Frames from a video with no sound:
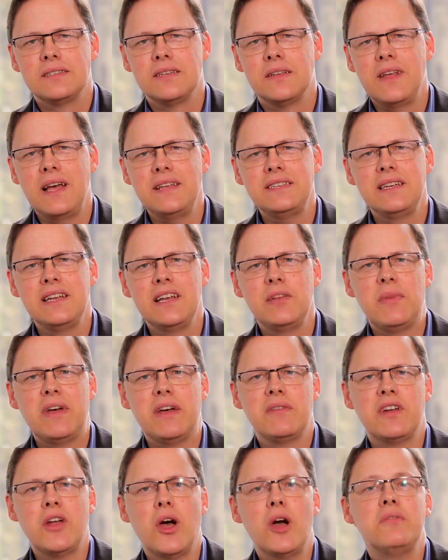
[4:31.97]
So that's a little bit
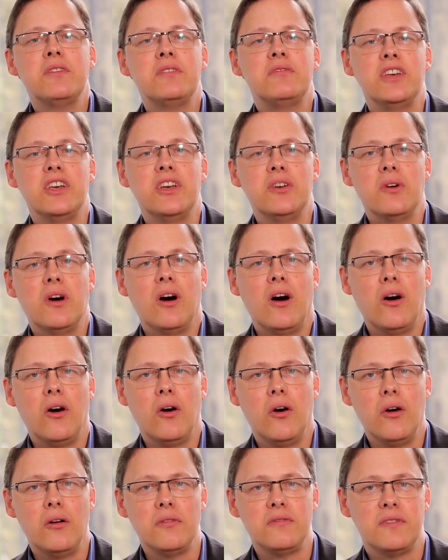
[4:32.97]
of an overview
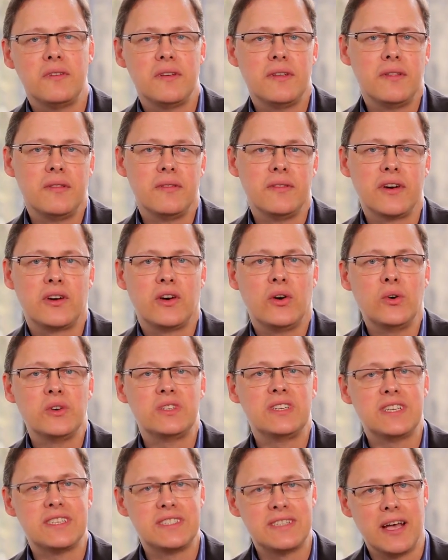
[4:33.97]
of the
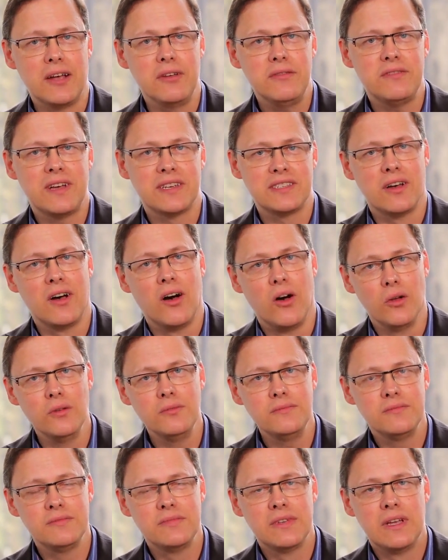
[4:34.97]
course itself as a
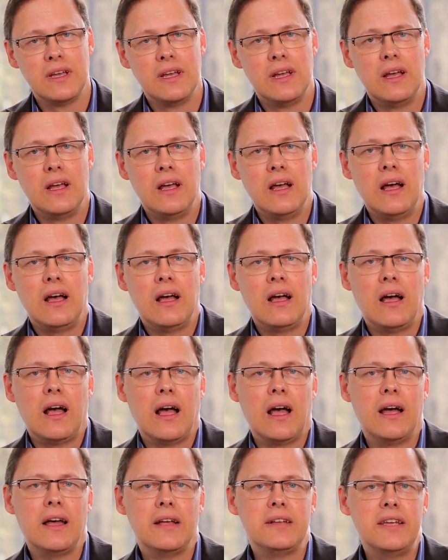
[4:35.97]
whole.
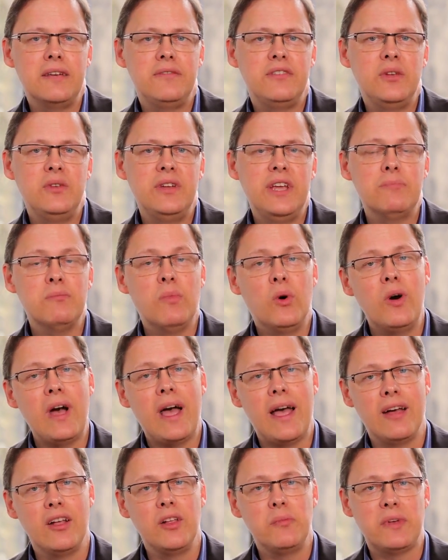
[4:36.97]
And if you need more
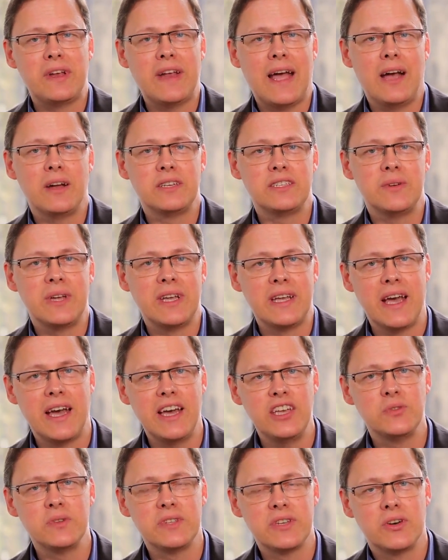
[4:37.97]
help in how to
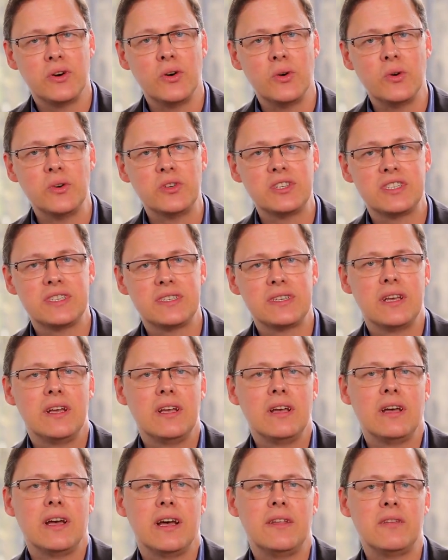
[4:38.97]
engage with the course
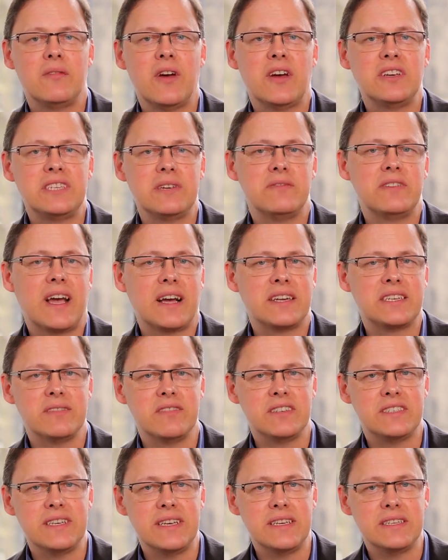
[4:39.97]
and the various different
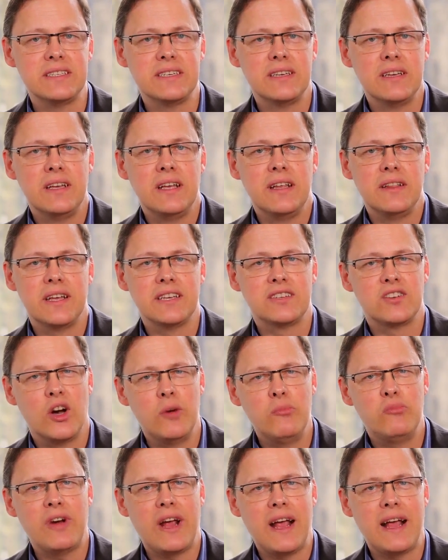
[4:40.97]
activities, there's
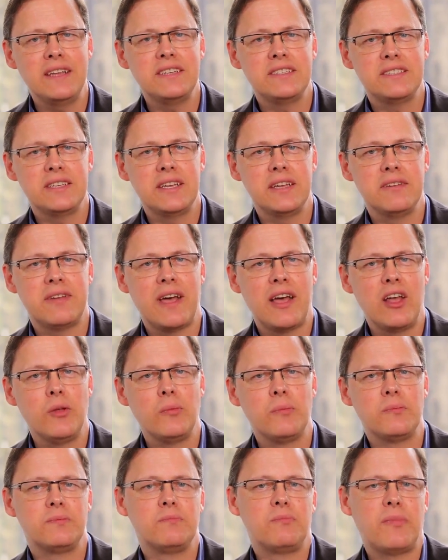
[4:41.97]
comprehensive
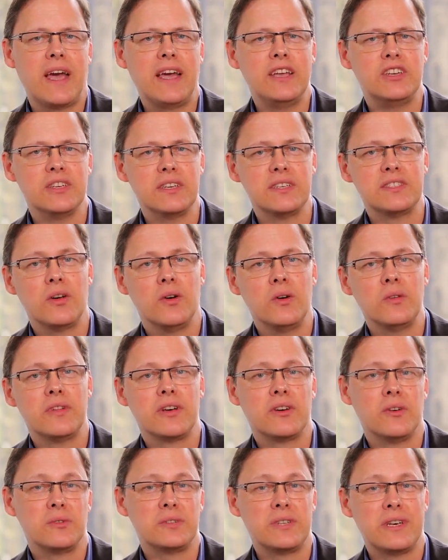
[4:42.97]
help pages on the
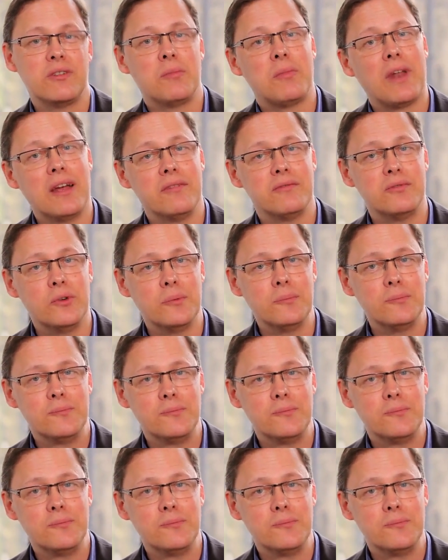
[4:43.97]
Coursera platform.